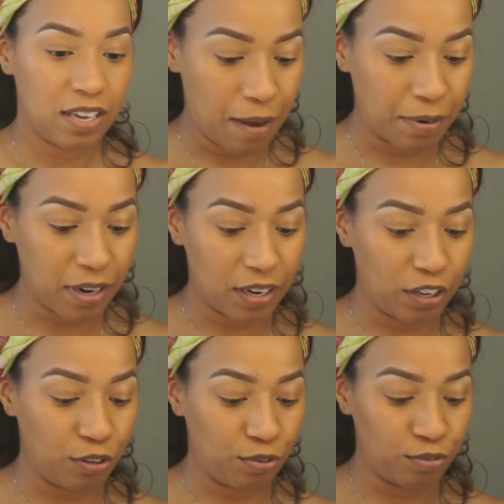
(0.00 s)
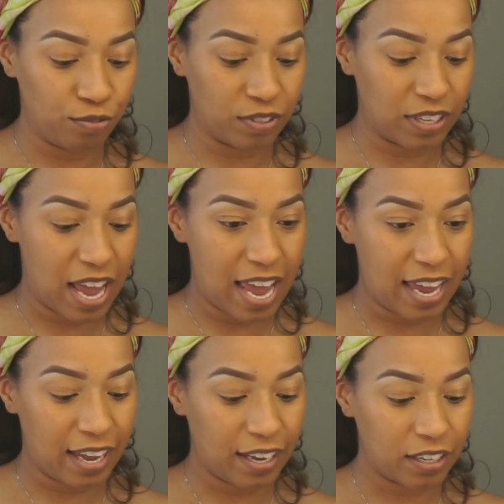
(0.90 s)
I'm gonna use
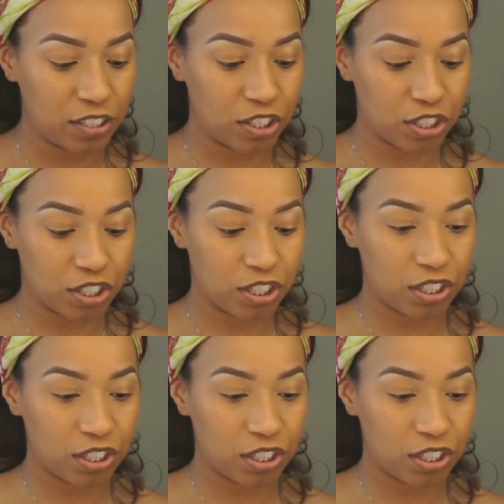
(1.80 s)
Edge,